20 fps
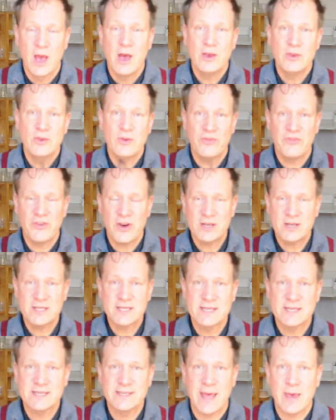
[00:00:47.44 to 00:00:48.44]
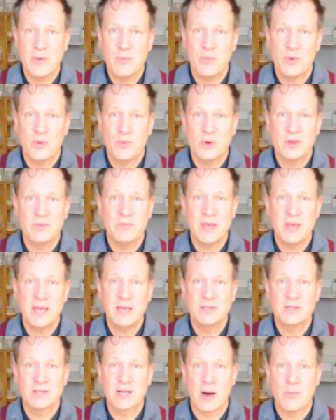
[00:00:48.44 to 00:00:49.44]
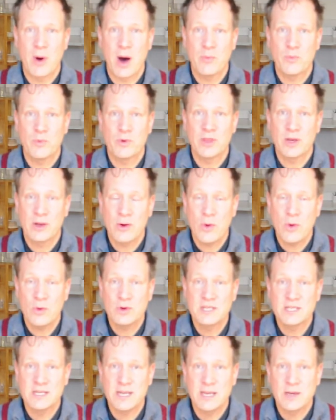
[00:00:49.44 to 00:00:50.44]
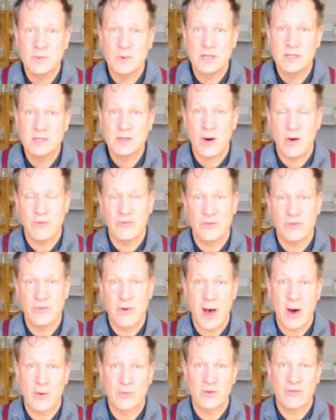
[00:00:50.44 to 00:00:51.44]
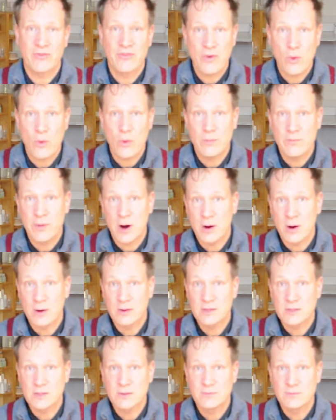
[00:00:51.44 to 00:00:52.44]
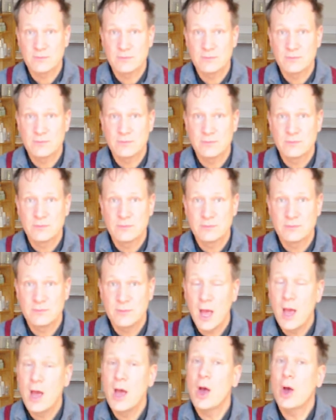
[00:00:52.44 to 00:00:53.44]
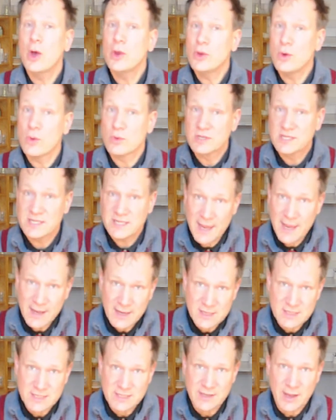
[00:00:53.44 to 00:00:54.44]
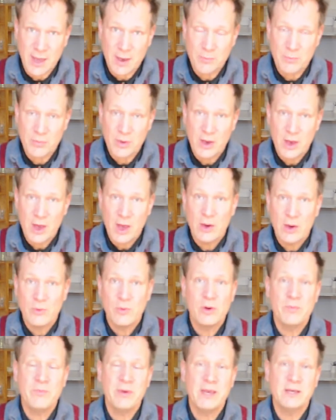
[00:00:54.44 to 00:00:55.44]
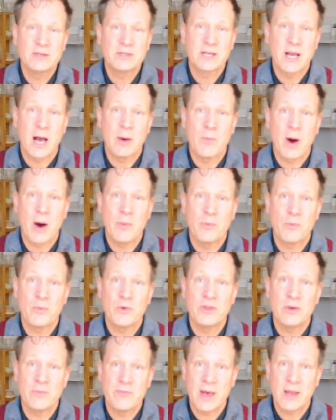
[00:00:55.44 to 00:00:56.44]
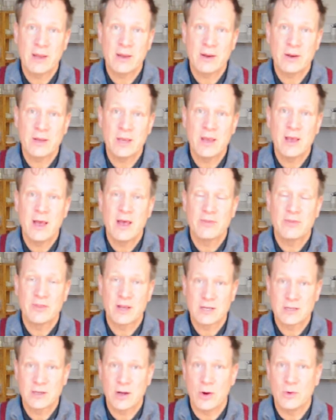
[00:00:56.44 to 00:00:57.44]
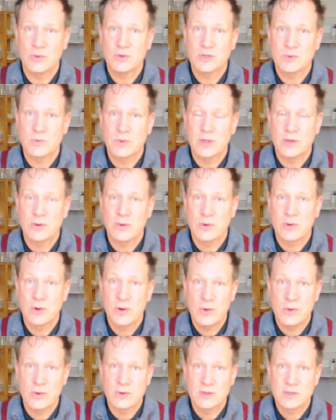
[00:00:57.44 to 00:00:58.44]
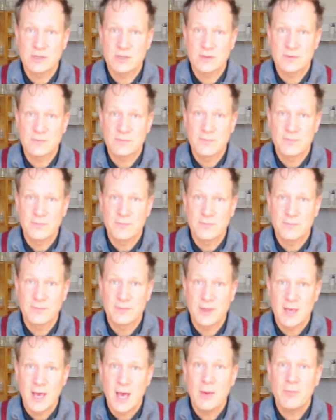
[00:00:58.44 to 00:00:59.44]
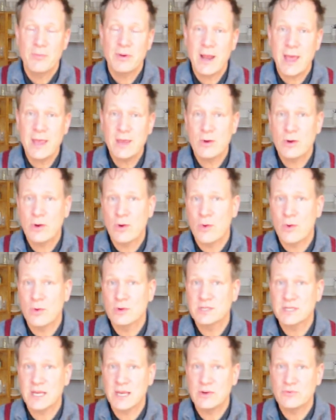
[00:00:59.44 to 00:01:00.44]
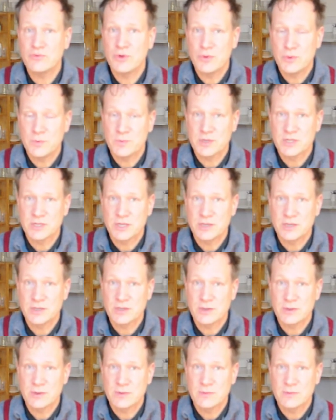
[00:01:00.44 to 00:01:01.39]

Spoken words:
Your first step will be to come up with a chord sequence of around 4 bars. Your second step will be to come up with a melody that goes with your chords. Play your chords in root position,